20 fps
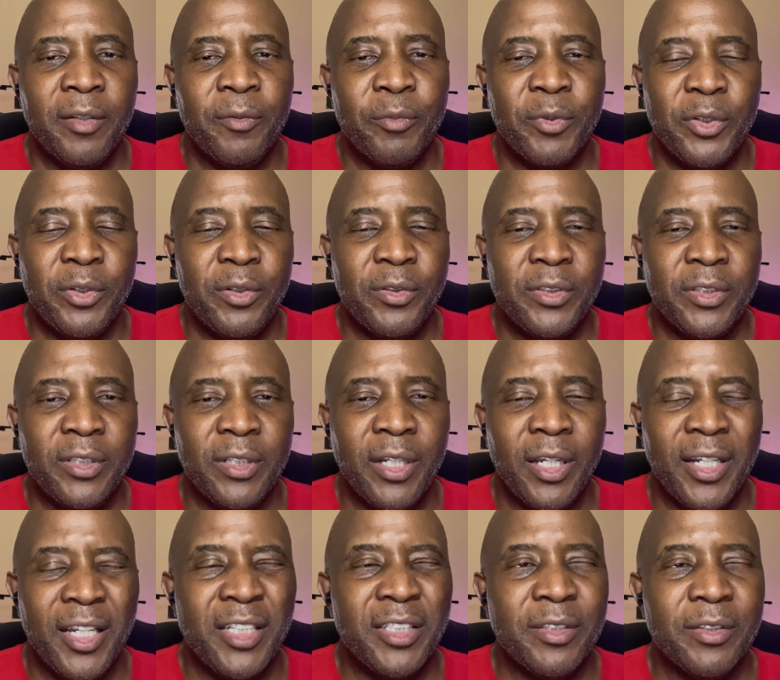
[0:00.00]
producing,
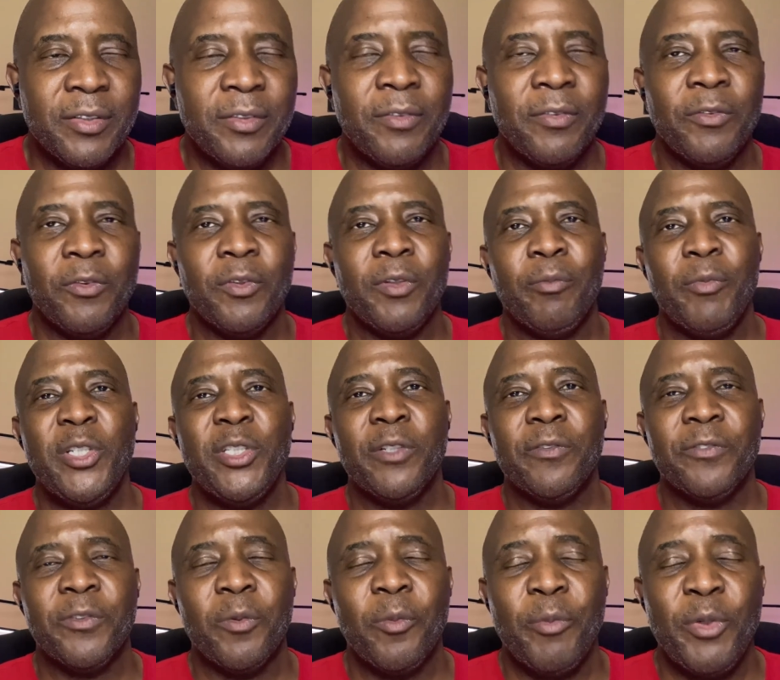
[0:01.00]
I guess,
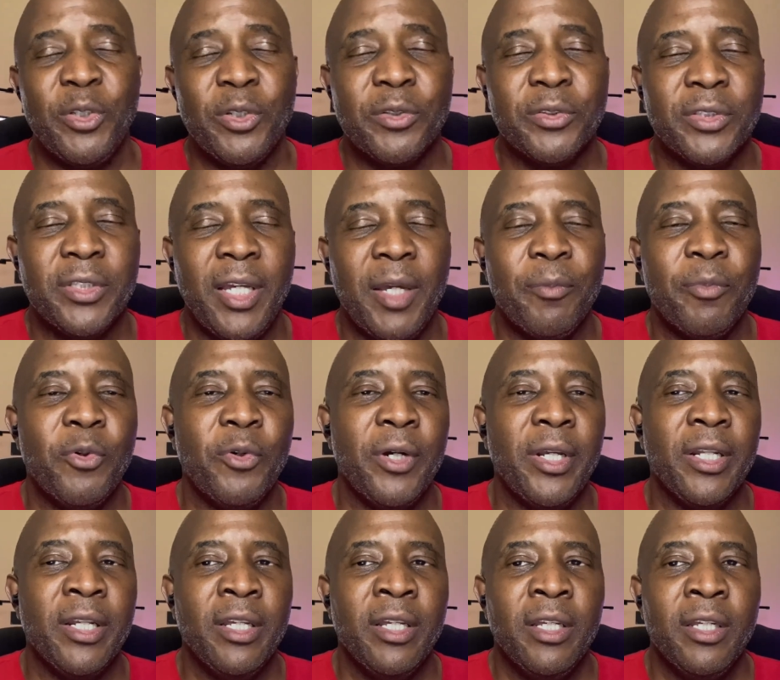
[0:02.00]
music from a musical
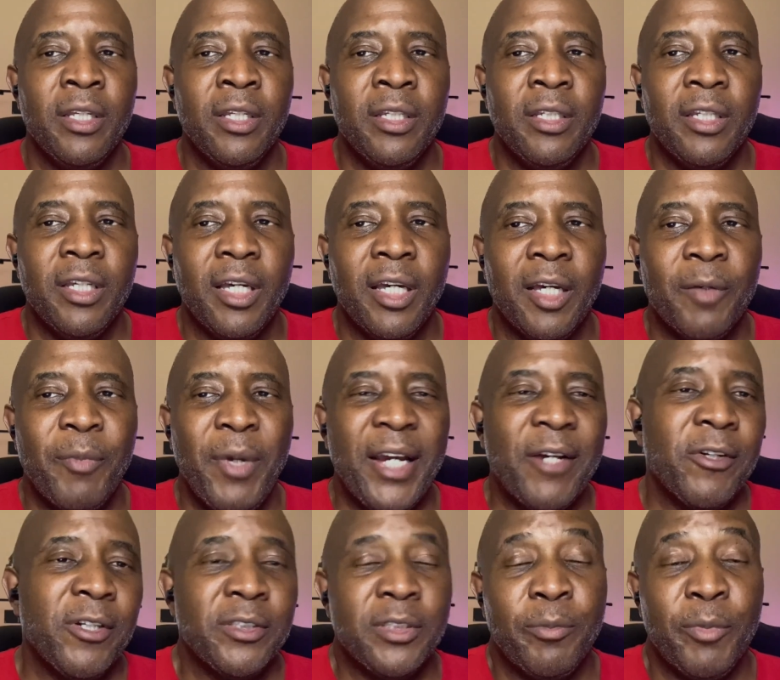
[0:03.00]
standpoint
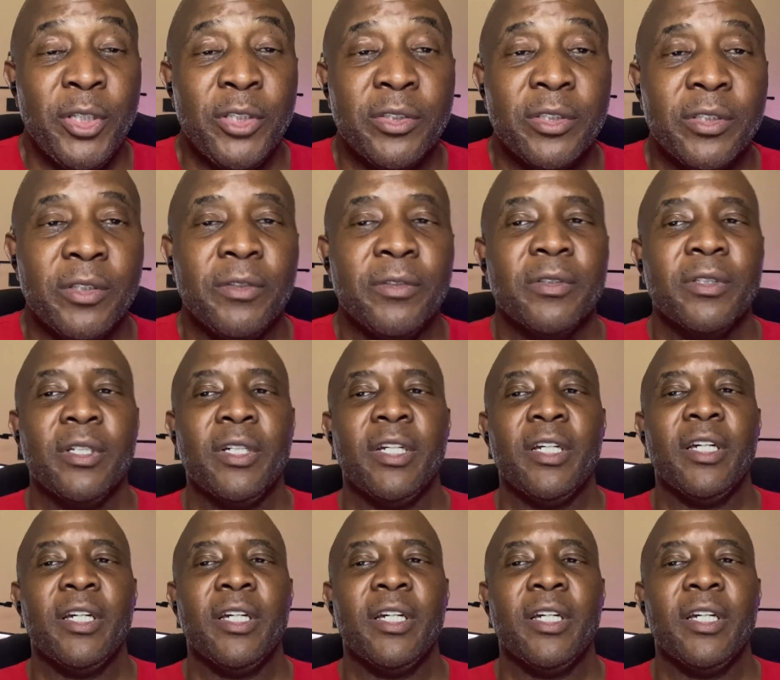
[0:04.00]
back when I was in middle school.